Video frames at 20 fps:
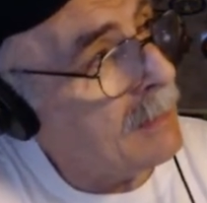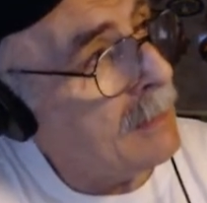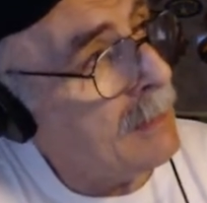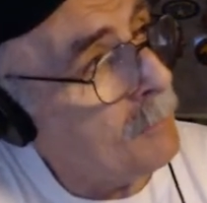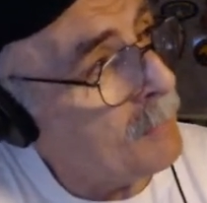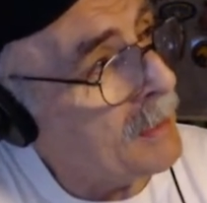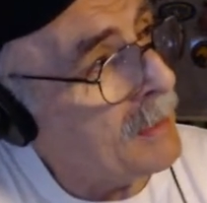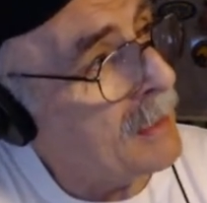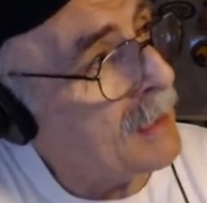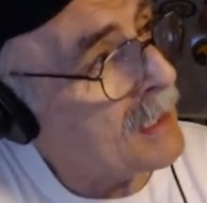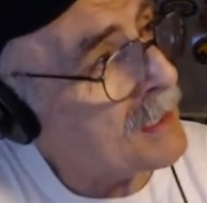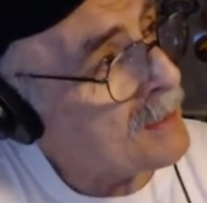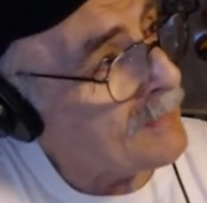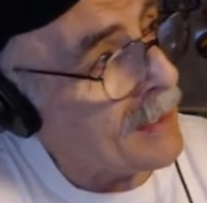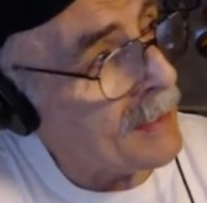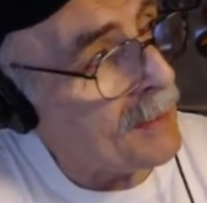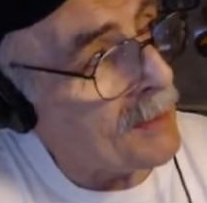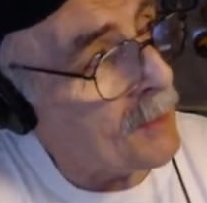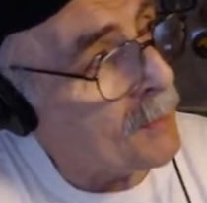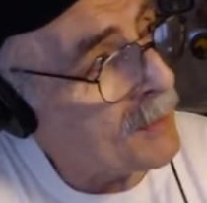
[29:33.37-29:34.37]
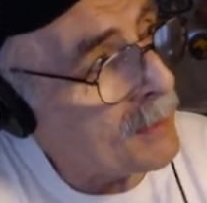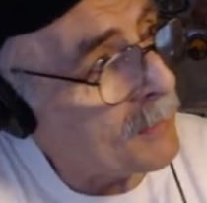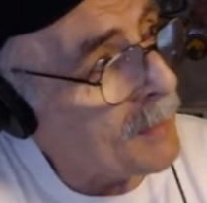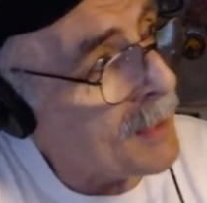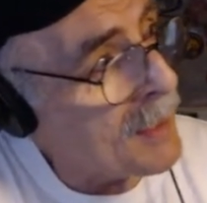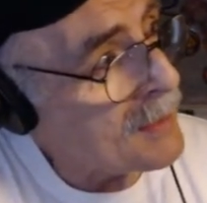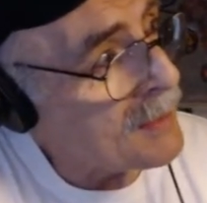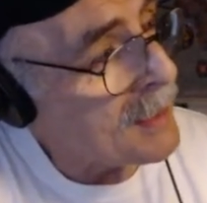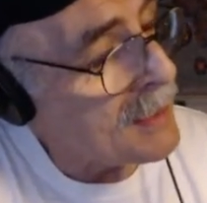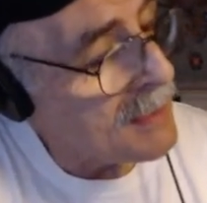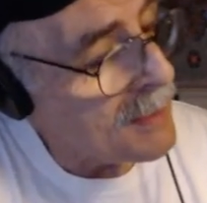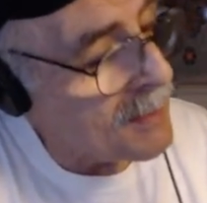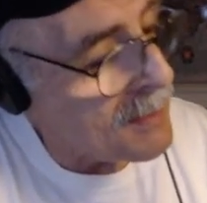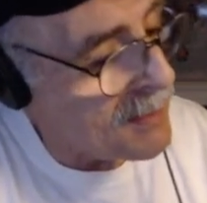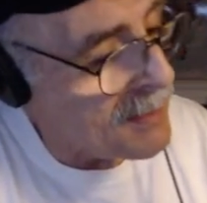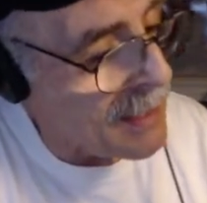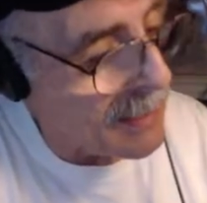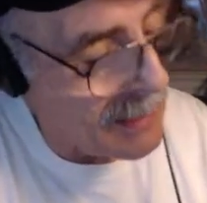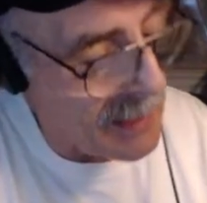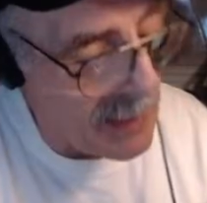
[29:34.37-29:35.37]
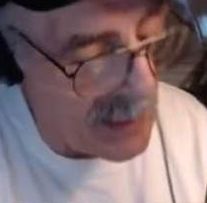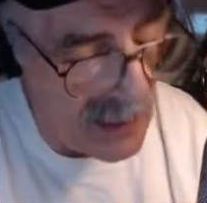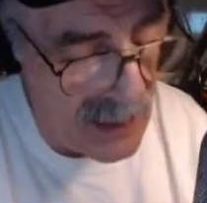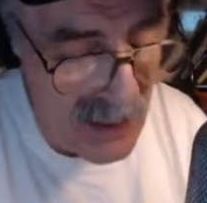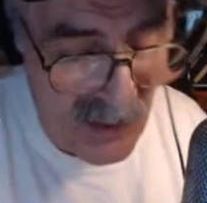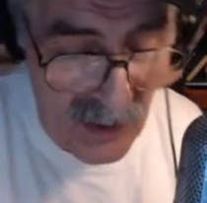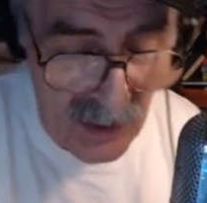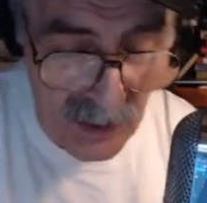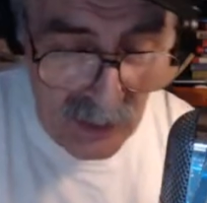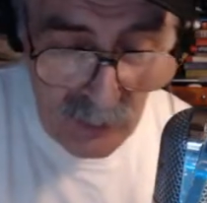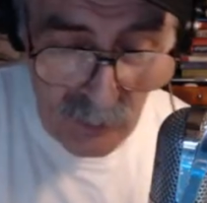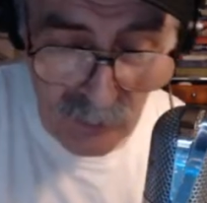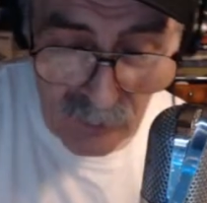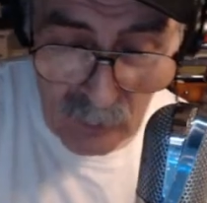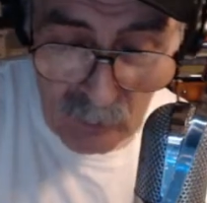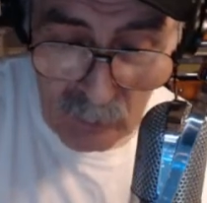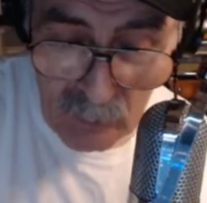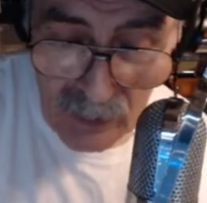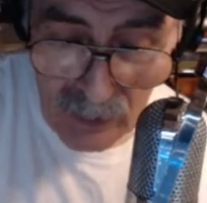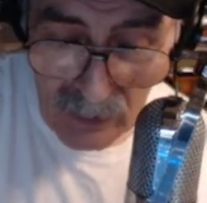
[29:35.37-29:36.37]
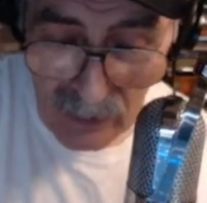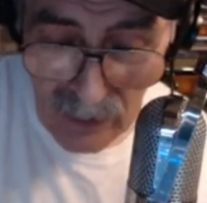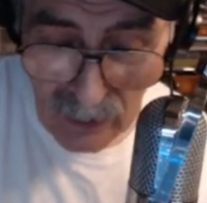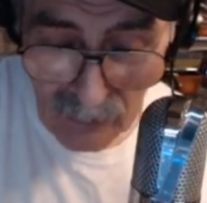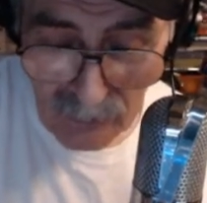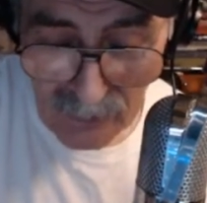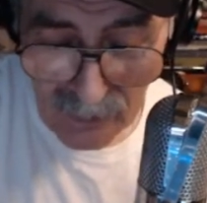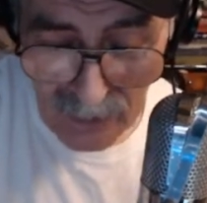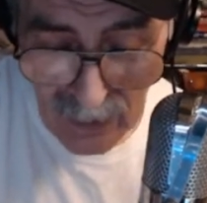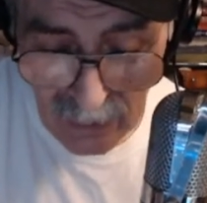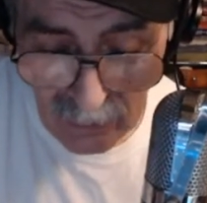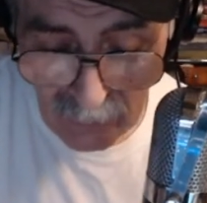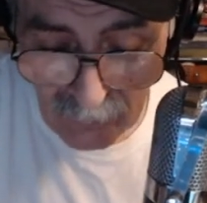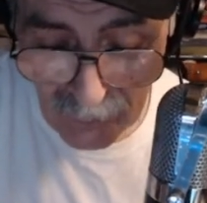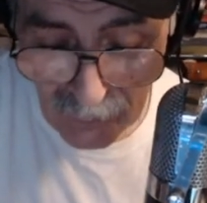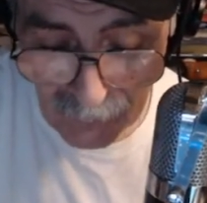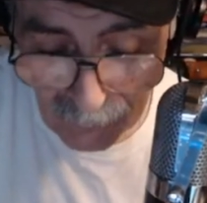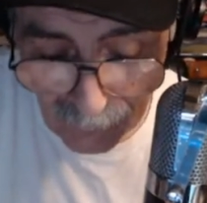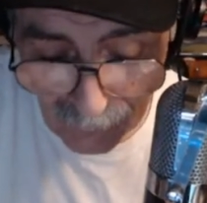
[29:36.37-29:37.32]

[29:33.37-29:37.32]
because I don't know what the reason is. It's not getting the signal from out in Colorado.